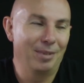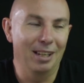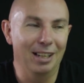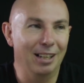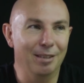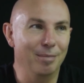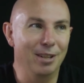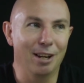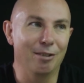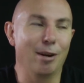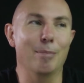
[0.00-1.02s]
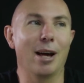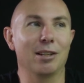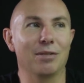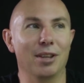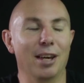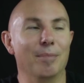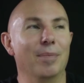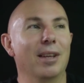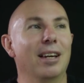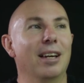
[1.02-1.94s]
you know, rematch for them.